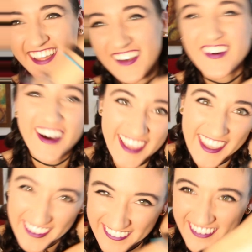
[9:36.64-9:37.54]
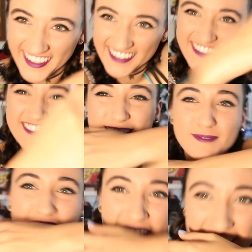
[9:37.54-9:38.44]
I'm hugging you, okay? This is
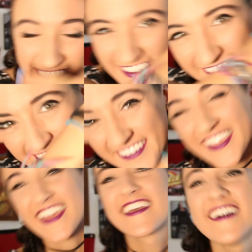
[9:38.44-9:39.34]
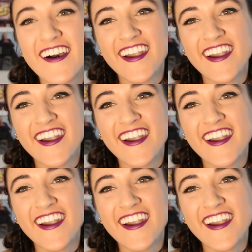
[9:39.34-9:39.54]
me hugging you, okay. All